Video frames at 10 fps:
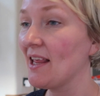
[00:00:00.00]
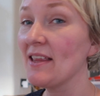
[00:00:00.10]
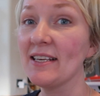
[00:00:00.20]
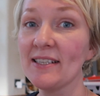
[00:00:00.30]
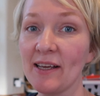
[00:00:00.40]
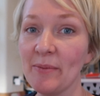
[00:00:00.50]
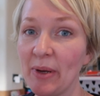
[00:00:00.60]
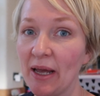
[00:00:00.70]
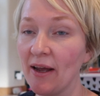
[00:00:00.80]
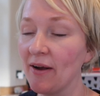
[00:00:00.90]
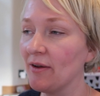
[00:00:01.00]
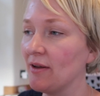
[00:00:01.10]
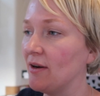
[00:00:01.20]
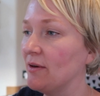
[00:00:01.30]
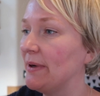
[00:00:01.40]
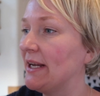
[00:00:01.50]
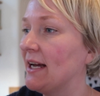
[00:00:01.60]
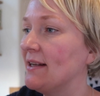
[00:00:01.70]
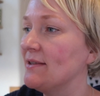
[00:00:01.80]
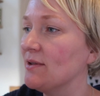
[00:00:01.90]
like a beer on a
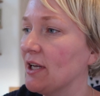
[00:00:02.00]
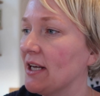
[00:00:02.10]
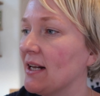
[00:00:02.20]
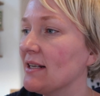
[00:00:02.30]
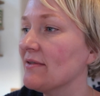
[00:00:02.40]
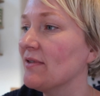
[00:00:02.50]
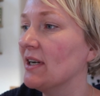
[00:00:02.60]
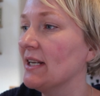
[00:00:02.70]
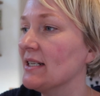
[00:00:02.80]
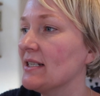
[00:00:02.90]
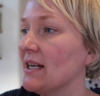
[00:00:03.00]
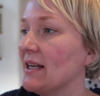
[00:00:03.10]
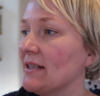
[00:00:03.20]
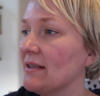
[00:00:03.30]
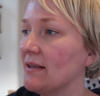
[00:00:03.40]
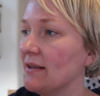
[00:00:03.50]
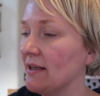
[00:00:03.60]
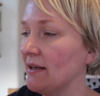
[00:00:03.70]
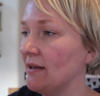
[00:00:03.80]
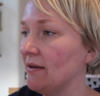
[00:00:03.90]
weekend, or like a glass of wine yesterday
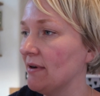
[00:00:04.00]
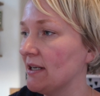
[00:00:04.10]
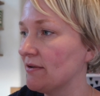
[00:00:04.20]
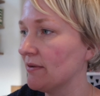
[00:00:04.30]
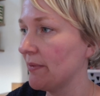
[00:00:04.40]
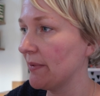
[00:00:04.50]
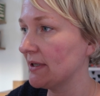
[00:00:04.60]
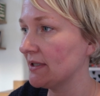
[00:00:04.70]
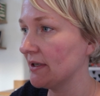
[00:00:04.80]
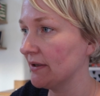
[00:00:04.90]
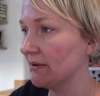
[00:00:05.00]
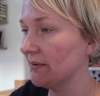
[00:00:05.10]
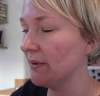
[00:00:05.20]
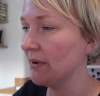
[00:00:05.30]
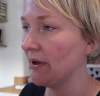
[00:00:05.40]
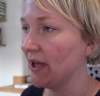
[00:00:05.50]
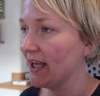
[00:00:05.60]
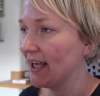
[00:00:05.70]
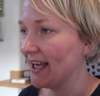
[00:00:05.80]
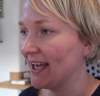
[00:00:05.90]
at the restaurant we went to.
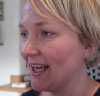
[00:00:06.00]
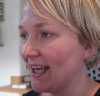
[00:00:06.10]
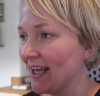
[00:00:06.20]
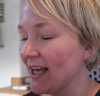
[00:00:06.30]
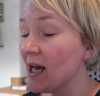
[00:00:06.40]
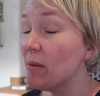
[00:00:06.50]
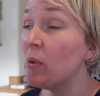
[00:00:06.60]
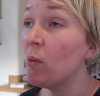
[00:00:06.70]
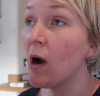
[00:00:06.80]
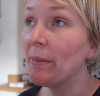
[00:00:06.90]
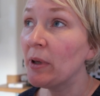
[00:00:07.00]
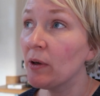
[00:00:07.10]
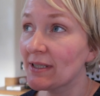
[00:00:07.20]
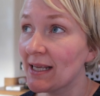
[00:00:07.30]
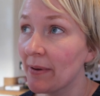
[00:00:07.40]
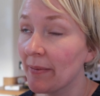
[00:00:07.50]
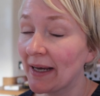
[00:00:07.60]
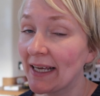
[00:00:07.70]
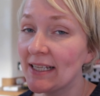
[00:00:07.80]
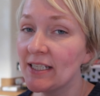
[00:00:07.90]
But what I'm not slipping
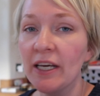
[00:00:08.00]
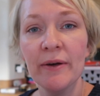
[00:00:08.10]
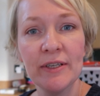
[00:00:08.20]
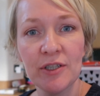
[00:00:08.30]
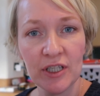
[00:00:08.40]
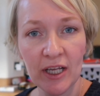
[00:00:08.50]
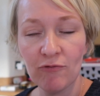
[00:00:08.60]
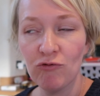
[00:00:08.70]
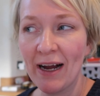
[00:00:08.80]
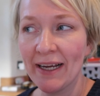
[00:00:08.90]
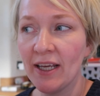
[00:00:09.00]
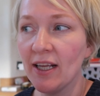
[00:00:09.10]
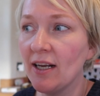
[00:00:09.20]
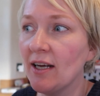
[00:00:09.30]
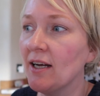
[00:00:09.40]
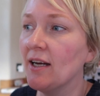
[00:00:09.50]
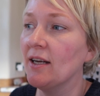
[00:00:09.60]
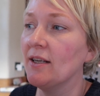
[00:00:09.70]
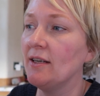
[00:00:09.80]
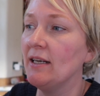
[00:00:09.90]
back into is just like
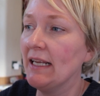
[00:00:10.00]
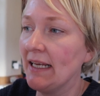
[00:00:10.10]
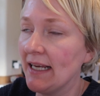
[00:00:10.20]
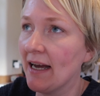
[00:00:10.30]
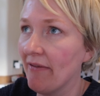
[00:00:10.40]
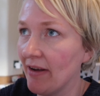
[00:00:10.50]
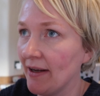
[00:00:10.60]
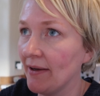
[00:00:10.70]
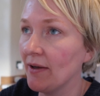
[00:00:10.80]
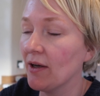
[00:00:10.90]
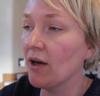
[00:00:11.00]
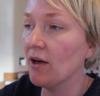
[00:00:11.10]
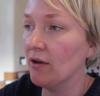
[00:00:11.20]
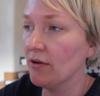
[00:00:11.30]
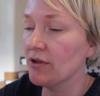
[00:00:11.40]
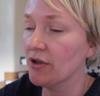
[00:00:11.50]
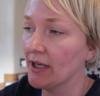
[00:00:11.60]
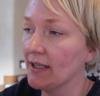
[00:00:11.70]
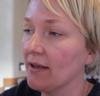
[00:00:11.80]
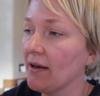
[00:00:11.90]
regularly having a lot to
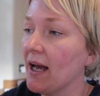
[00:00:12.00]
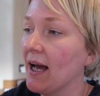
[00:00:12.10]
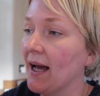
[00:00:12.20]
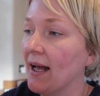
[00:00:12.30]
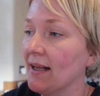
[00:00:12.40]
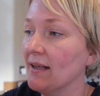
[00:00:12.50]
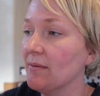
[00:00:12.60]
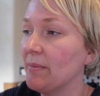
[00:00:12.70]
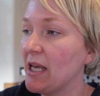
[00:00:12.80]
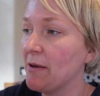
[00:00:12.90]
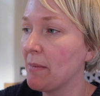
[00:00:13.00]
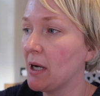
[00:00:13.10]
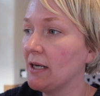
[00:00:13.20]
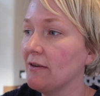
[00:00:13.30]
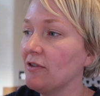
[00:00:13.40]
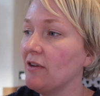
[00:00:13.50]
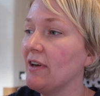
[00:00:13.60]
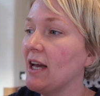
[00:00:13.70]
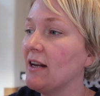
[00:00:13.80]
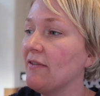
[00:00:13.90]
drink and being mindful of
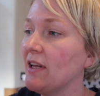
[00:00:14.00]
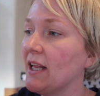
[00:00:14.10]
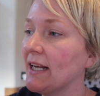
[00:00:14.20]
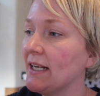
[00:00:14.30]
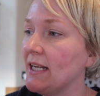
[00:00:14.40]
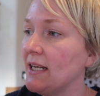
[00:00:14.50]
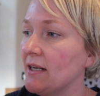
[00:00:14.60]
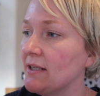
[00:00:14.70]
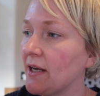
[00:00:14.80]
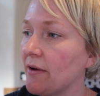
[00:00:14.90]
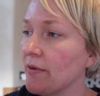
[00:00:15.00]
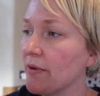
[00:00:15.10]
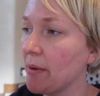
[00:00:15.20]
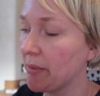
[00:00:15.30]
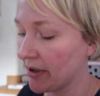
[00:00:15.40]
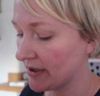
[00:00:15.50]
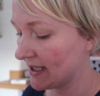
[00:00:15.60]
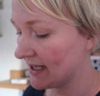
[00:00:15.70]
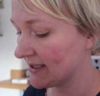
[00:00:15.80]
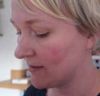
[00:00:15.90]
it. And I feel like I needed to go through that
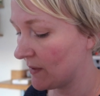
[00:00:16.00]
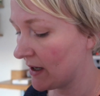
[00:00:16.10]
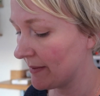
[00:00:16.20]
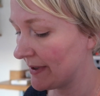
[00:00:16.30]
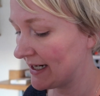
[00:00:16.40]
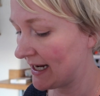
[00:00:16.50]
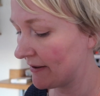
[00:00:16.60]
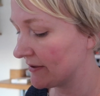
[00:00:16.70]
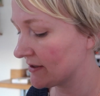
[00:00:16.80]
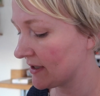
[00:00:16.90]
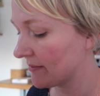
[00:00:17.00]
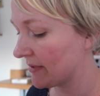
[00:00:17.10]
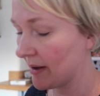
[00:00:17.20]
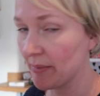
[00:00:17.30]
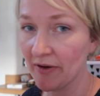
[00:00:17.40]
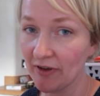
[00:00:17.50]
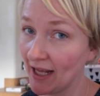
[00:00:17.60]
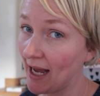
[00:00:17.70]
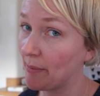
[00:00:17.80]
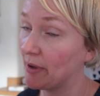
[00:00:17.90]
process. And where I'm at now is I'm
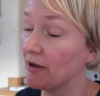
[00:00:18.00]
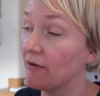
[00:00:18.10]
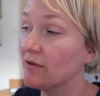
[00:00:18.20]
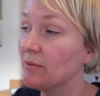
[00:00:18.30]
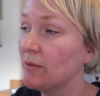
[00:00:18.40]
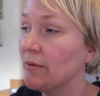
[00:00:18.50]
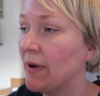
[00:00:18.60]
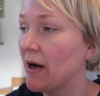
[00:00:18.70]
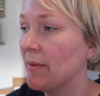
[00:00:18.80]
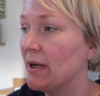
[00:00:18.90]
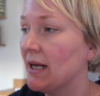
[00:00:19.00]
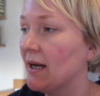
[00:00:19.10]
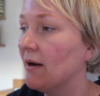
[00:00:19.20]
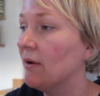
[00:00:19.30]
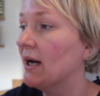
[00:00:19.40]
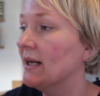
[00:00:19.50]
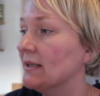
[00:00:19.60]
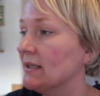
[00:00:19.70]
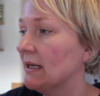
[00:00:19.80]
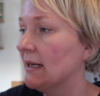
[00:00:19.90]
perfectly happy and comfortable with where I'm at now.
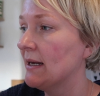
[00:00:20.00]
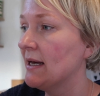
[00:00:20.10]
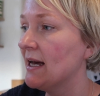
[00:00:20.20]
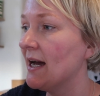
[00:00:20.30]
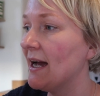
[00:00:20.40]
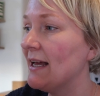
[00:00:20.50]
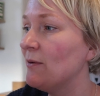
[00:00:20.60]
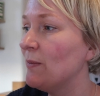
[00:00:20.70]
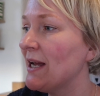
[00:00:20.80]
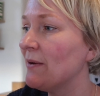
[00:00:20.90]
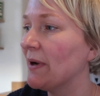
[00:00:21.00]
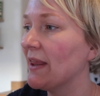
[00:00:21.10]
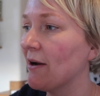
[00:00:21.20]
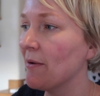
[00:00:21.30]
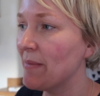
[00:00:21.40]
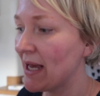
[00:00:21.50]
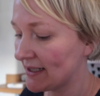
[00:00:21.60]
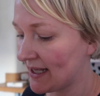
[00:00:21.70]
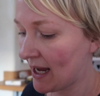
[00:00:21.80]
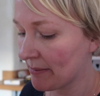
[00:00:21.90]
And in a weird way though, I
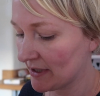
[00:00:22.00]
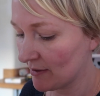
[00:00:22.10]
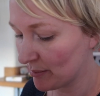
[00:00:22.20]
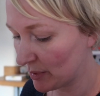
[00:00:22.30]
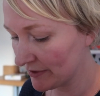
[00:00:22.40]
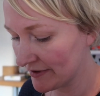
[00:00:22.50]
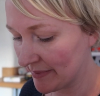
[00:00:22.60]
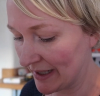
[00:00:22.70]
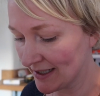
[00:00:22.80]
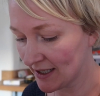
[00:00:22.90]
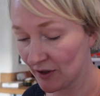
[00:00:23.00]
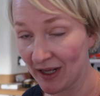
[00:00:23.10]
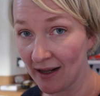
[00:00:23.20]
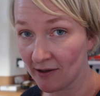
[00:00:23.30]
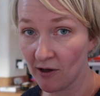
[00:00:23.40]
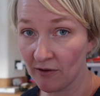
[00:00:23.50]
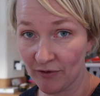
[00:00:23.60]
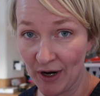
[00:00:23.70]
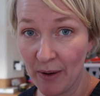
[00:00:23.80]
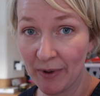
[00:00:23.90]
miss the absolute buzz of being totally alcohol
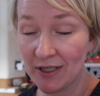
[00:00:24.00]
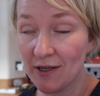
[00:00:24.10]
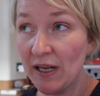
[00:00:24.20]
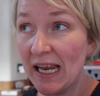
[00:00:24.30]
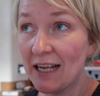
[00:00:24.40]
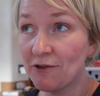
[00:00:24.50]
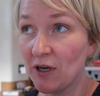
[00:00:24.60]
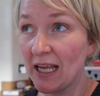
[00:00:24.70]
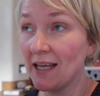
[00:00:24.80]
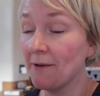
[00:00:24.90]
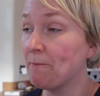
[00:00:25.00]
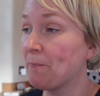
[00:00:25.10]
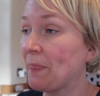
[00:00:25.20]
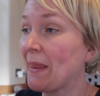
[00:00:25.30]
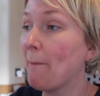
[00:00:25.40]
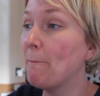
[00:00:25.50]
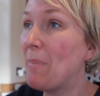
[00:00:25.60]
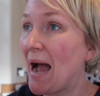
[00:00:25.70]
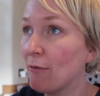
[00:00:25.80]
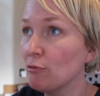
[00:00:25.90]
free, because you literally
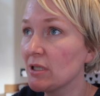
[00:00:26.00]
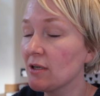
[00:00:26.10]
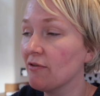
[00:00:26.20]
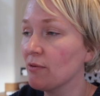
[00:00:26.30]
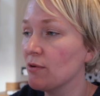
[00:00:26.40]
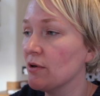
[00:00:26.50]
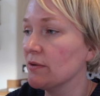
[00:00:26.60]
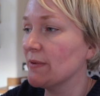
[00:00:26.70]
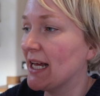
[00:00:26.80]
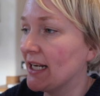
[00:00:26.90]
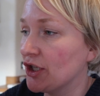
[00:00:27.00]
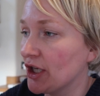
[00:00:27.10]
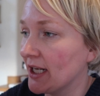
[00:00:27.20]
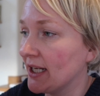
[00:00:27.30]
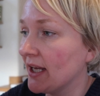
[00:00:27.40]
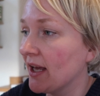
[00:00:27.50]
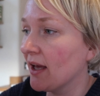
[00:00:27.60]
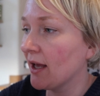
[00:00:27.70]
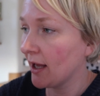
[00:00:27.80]
bounce off the walls with energy.